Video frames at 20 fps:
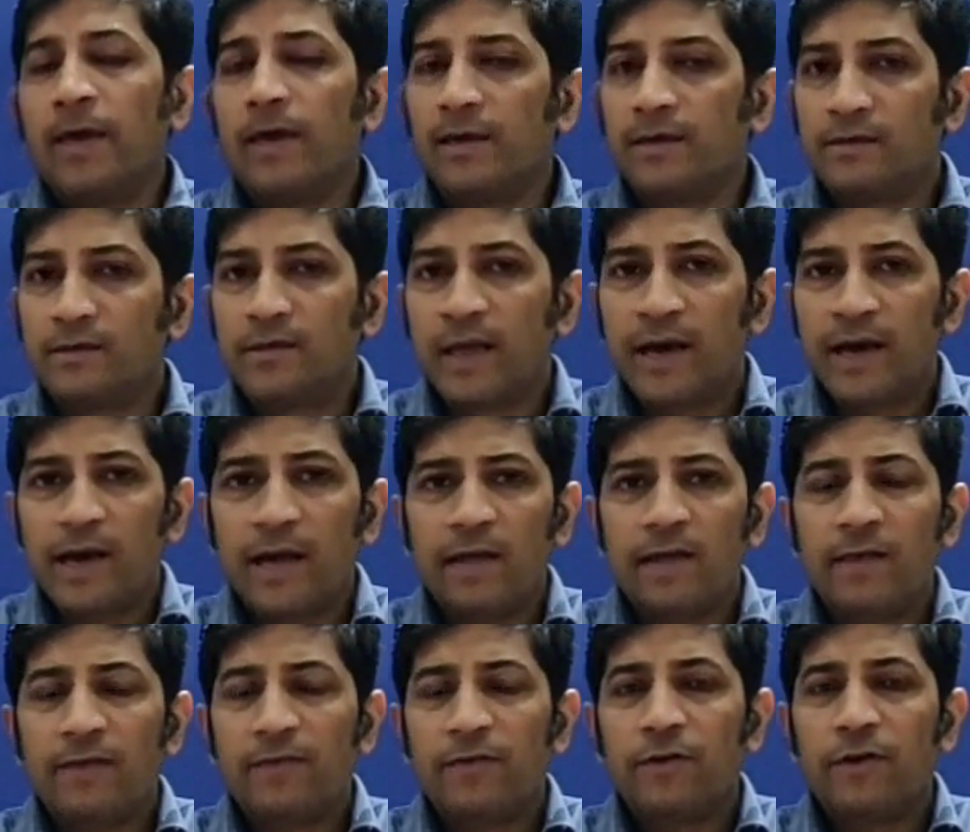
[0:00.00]
Is the
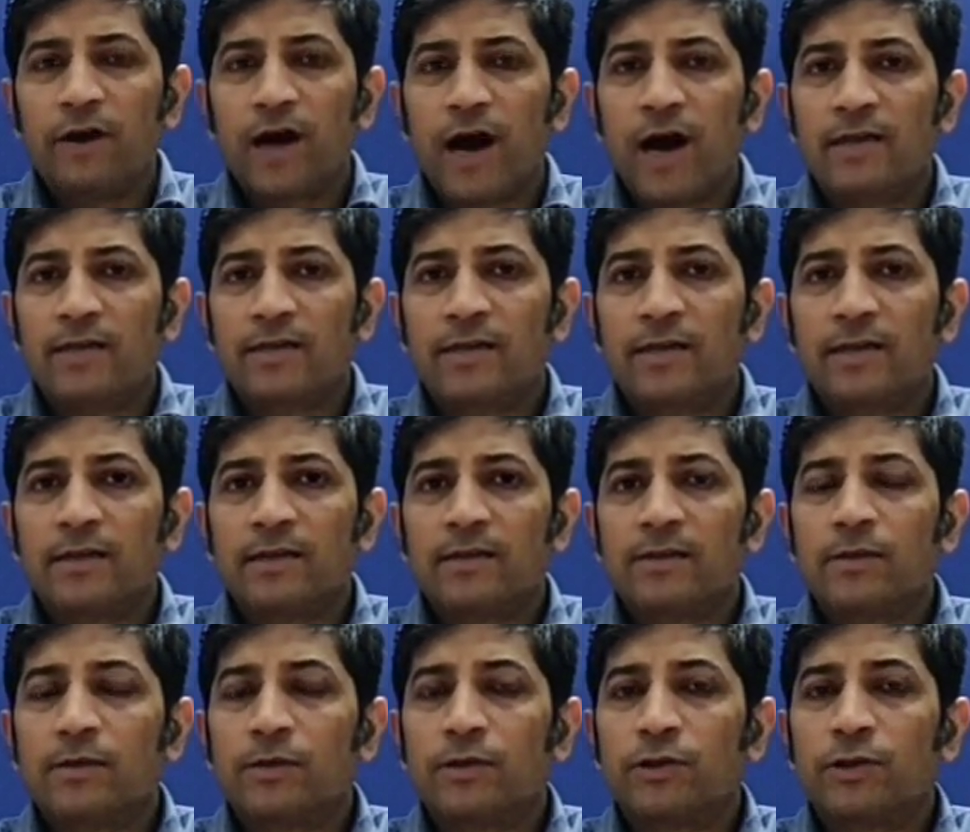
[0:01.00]
interviewer asking this
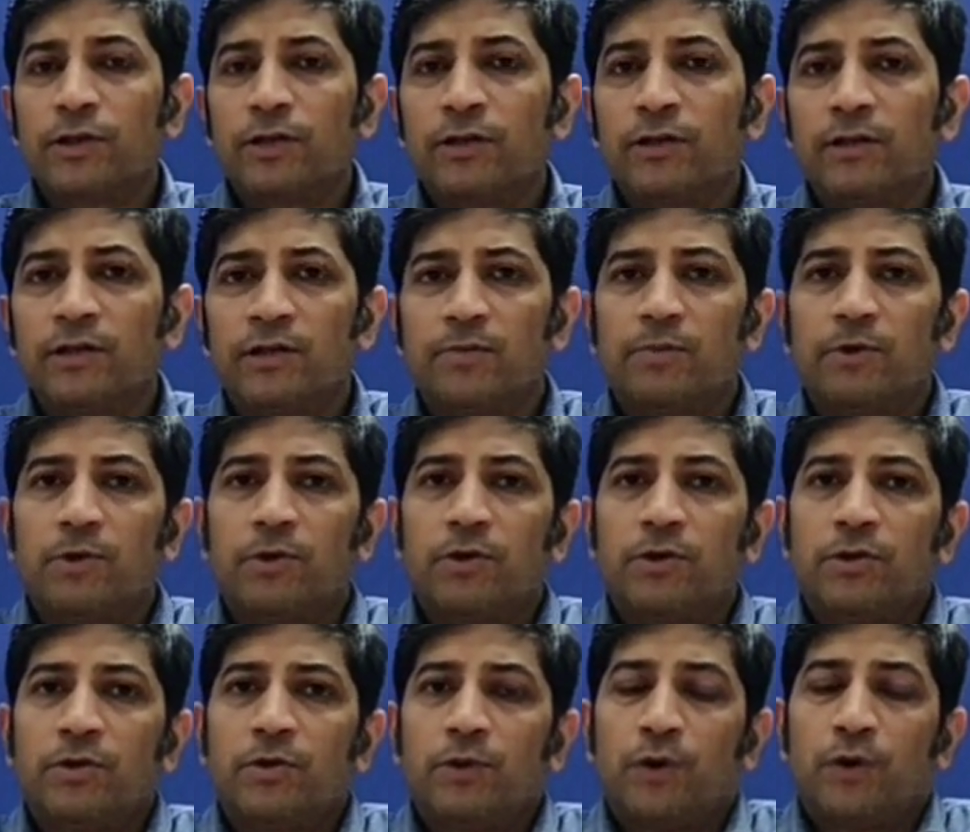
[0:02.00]
question just
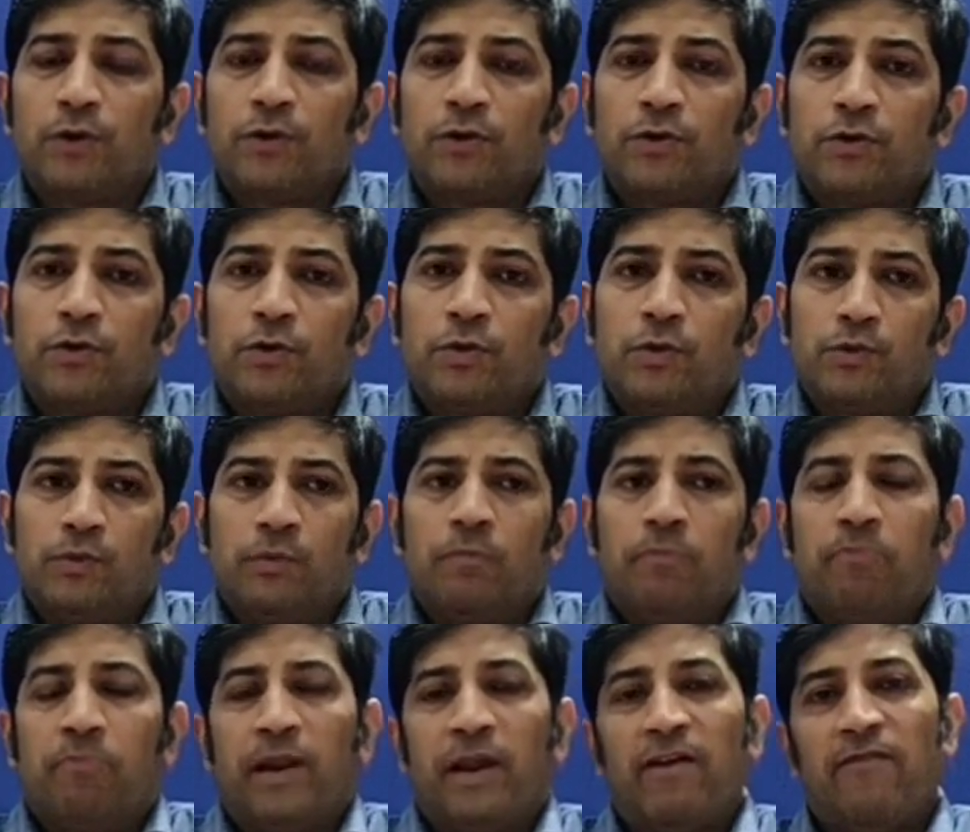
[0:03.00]
because he wants to
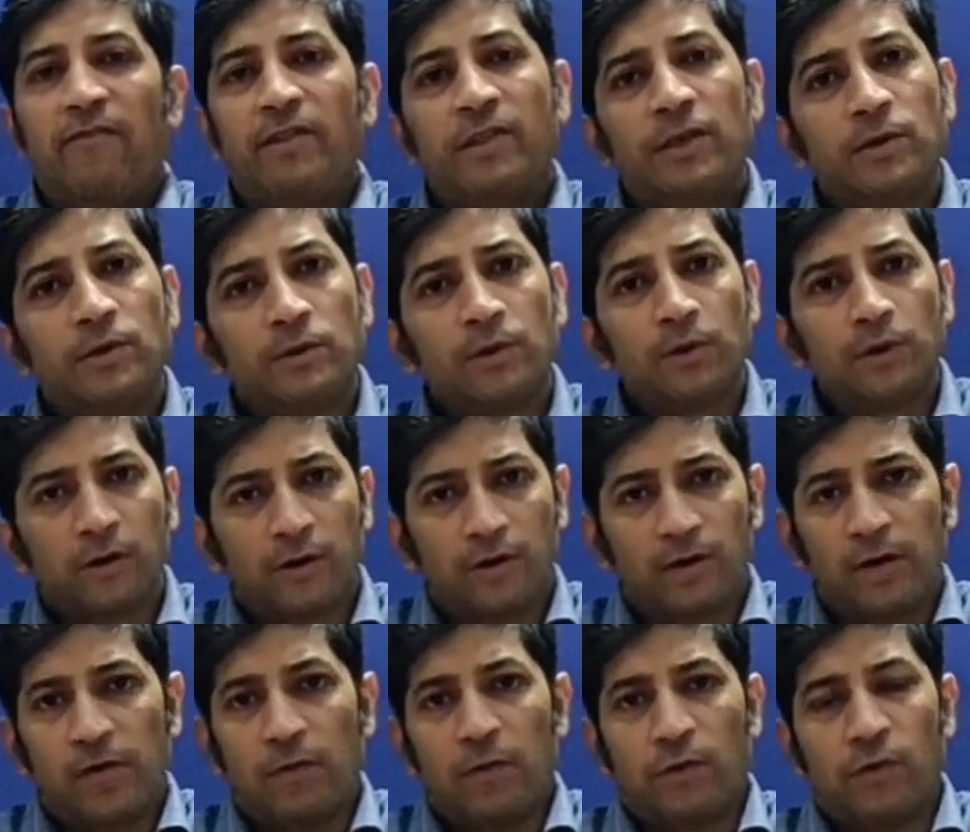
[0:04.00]
play with you or
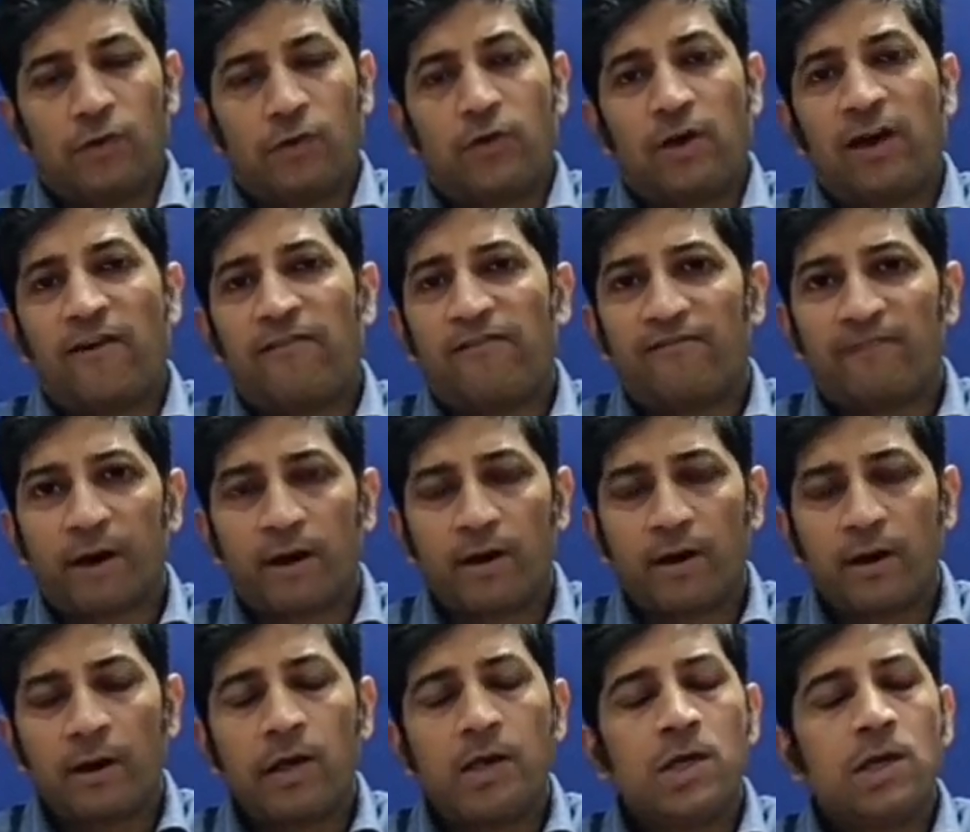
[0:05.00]
he wants to have
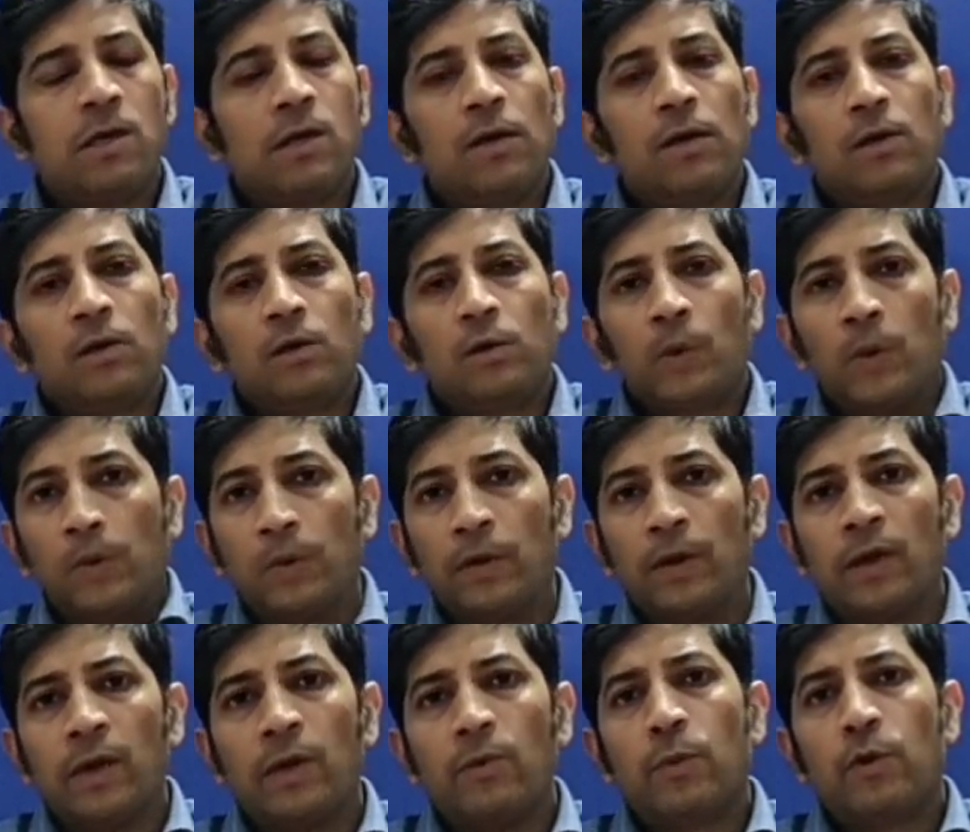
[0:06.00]
fun? No,
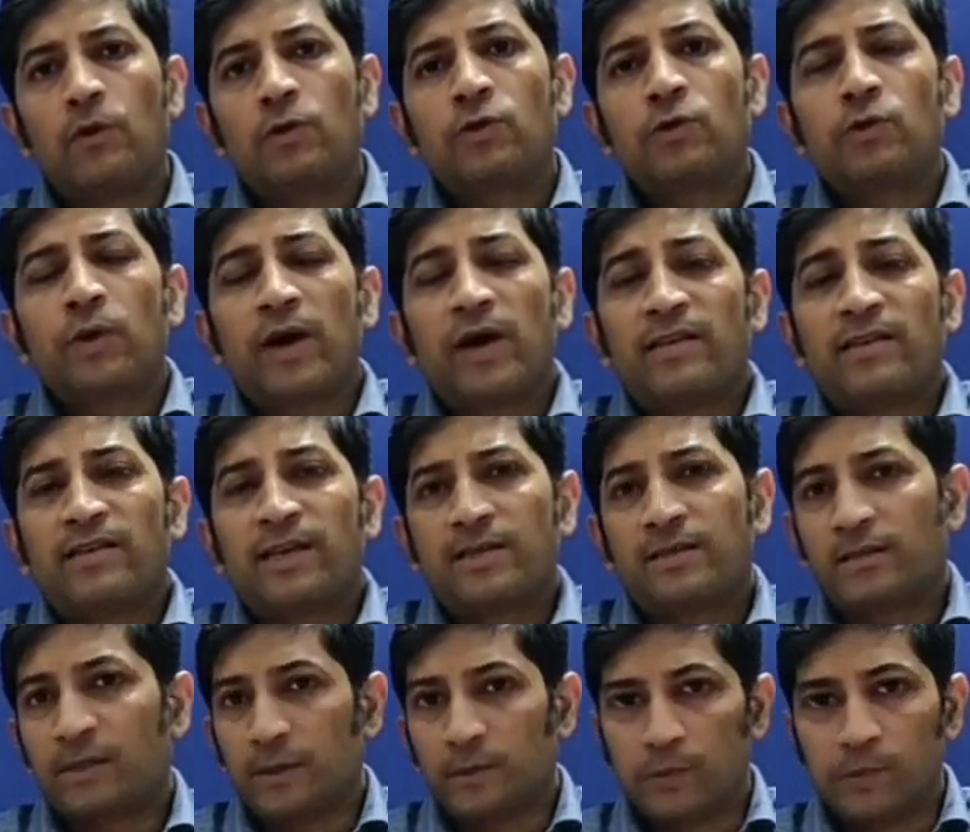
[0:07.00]
he wants to
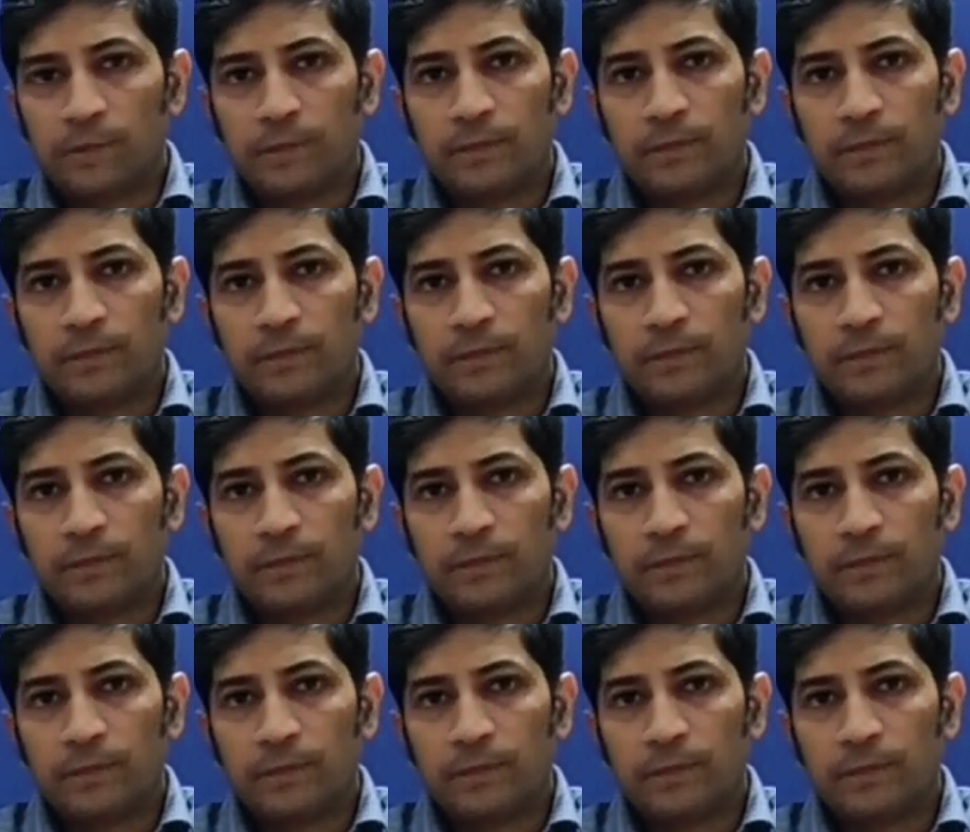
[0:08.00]
assess you.